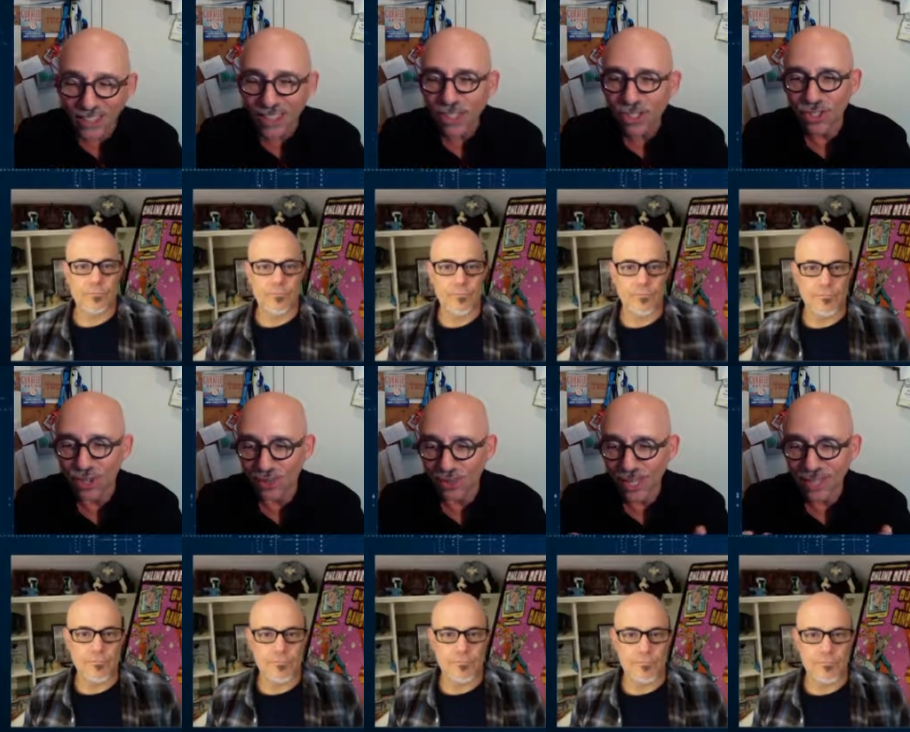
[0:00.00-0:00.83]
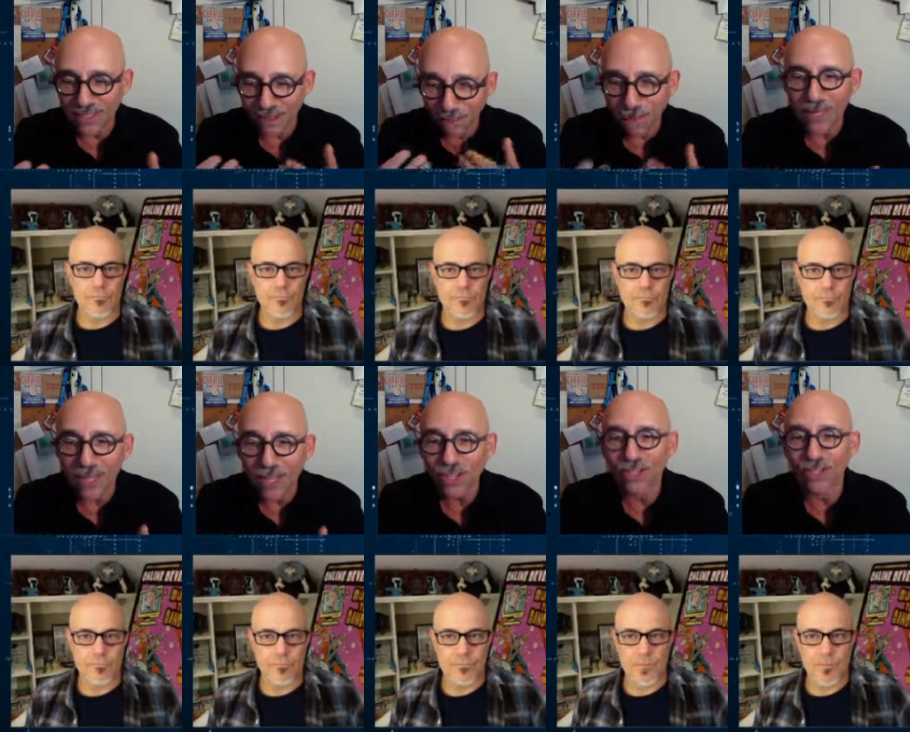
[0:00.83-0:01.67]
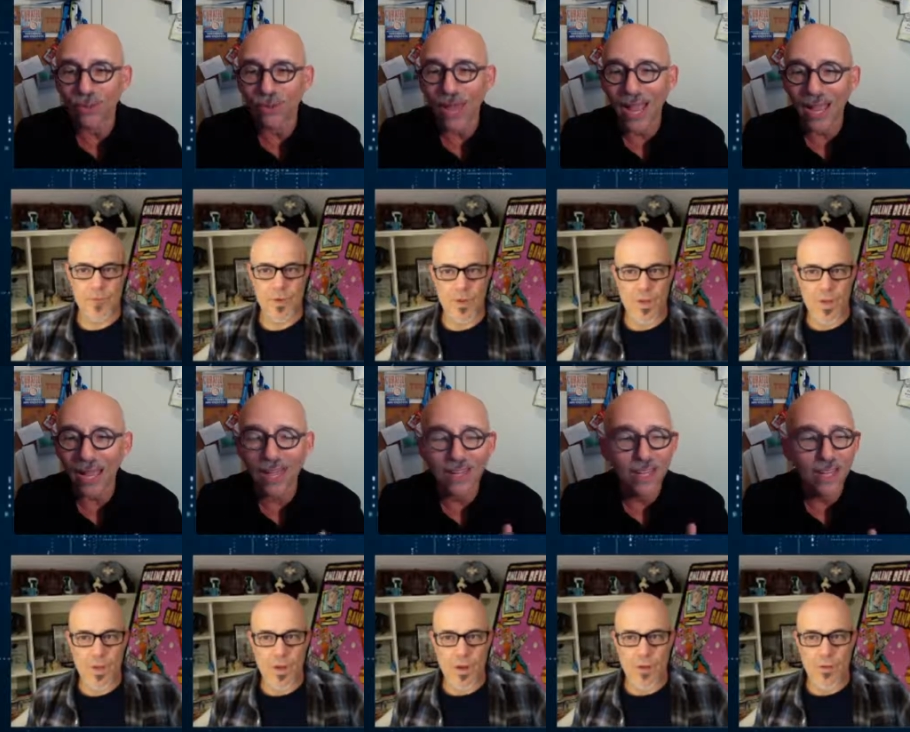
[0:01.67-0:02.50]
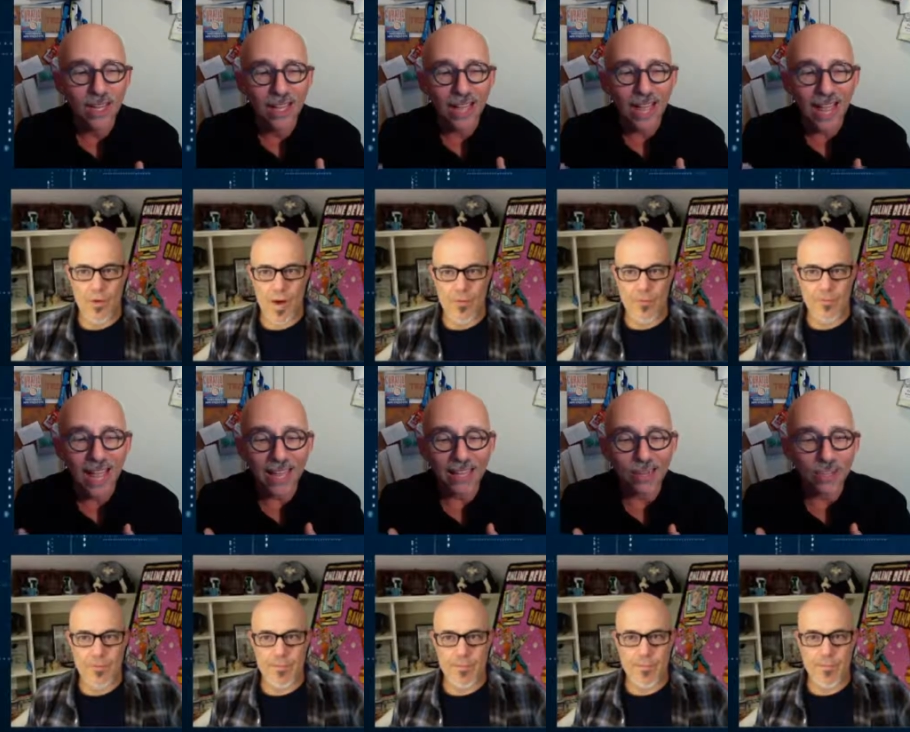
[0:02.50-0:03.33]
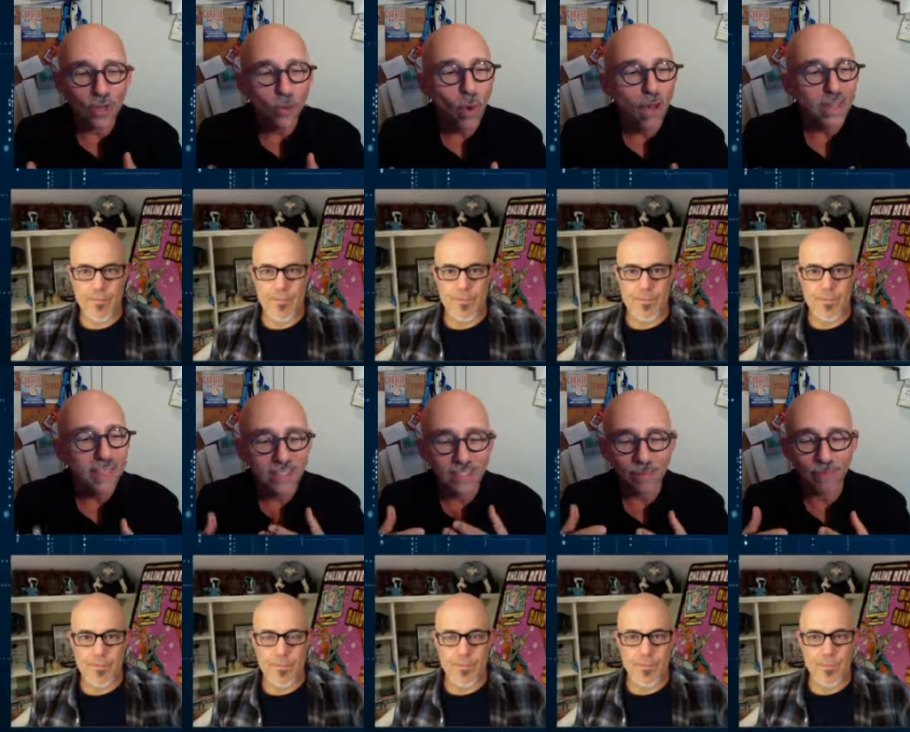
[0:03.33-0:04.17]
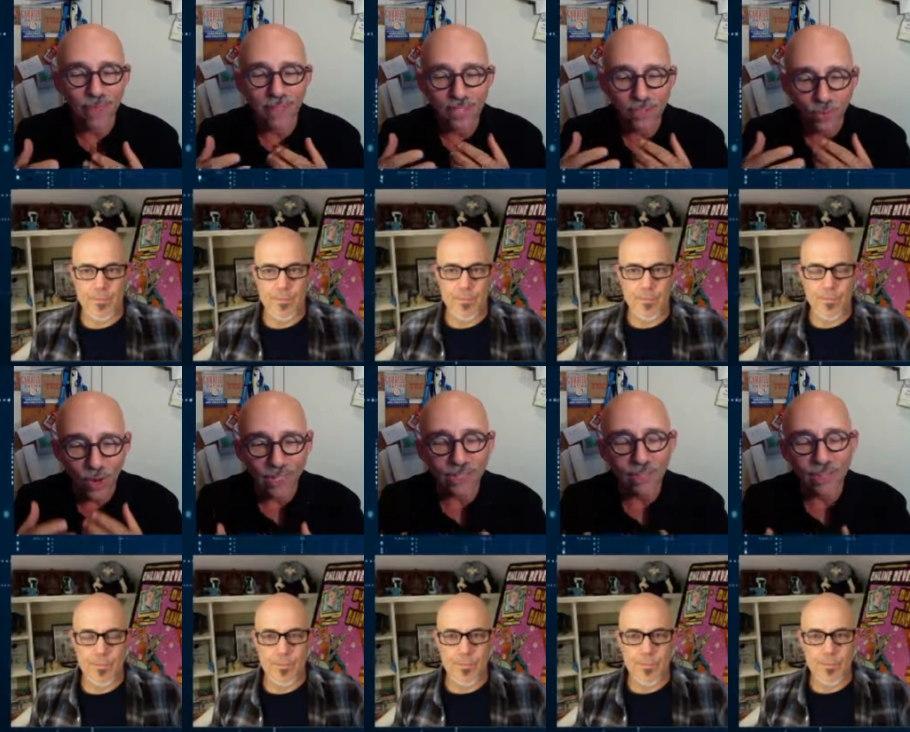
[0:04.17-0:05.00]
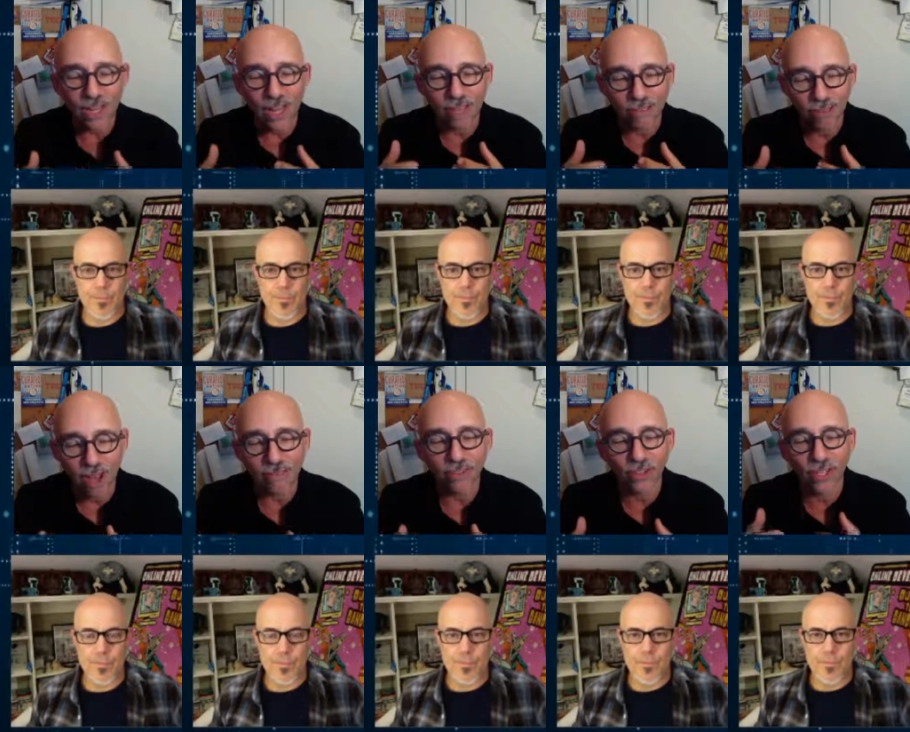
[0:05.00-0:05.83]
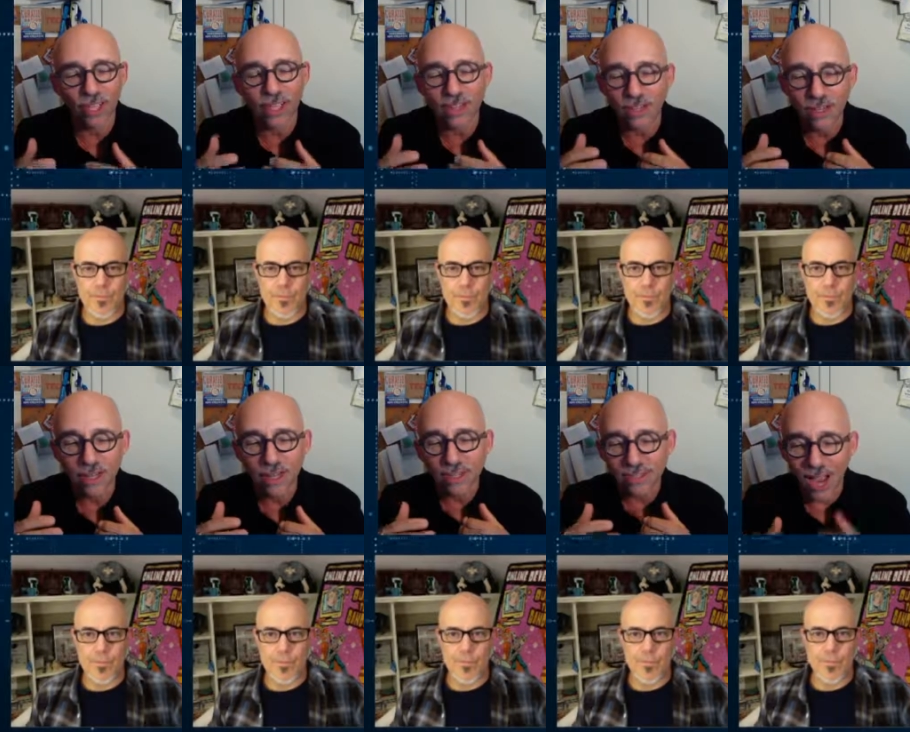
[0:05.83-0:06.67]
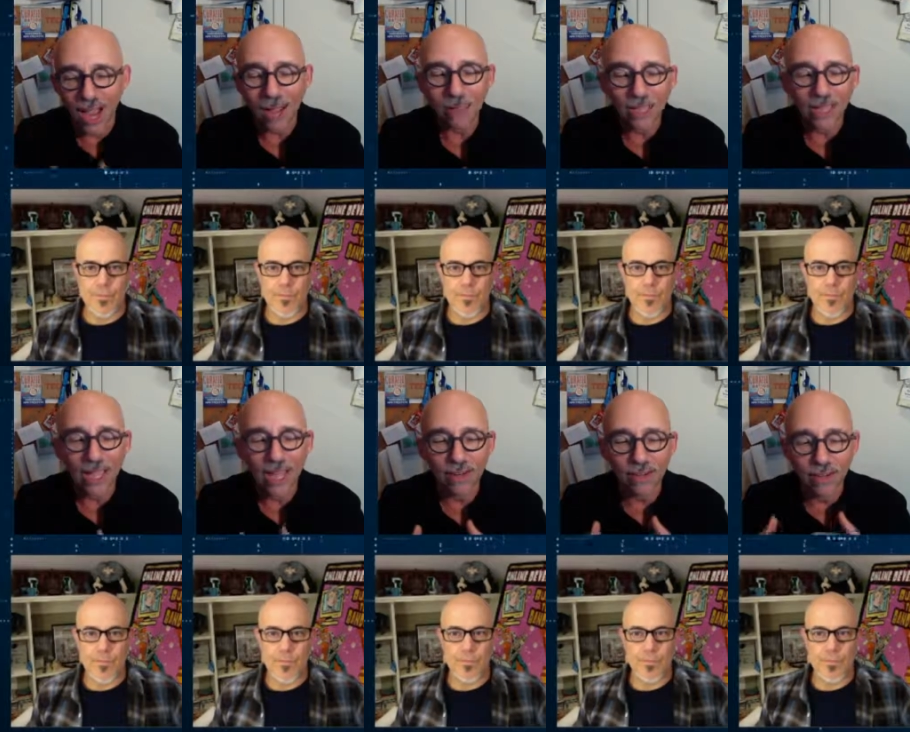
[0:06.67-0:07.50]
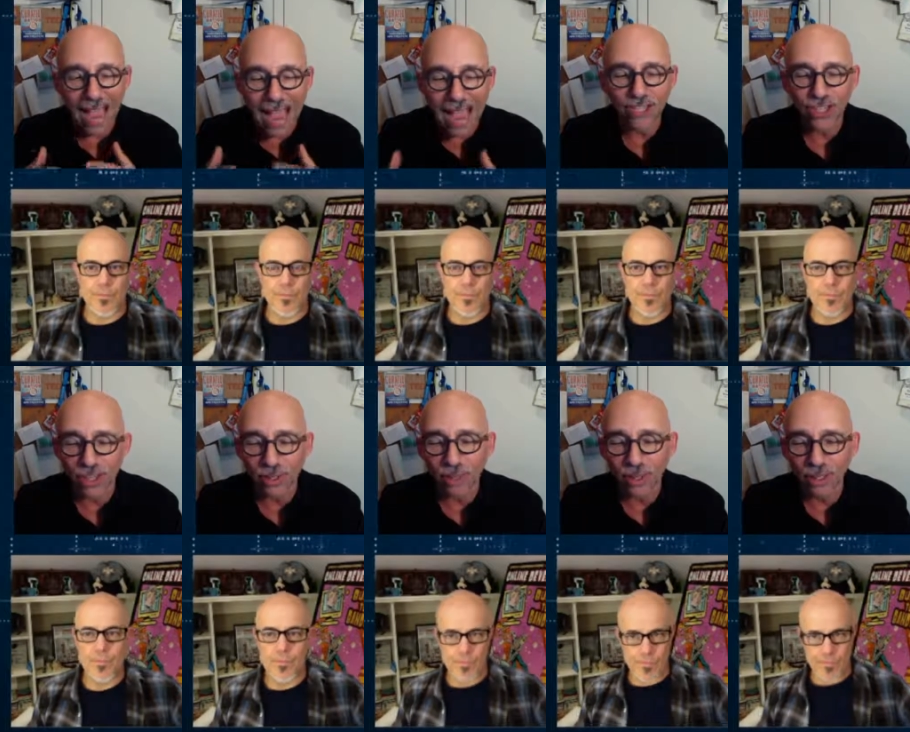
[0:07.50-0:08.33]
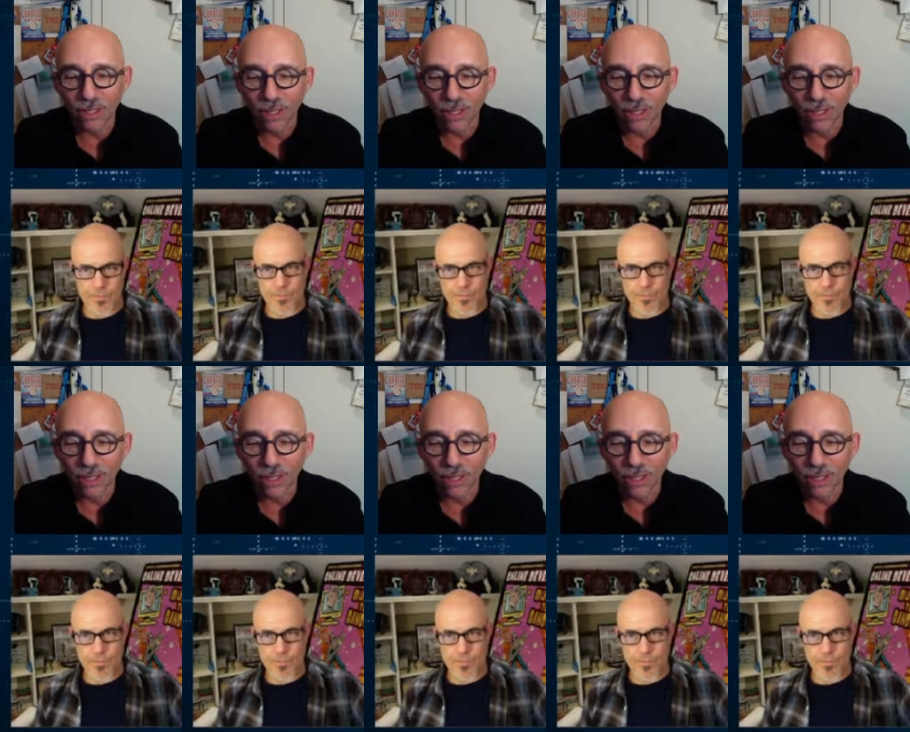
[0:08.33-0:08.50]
Speaker 1: issue, right? It's a big issue. And and you want to say something that's relevant and thoughtful and timely and actionable,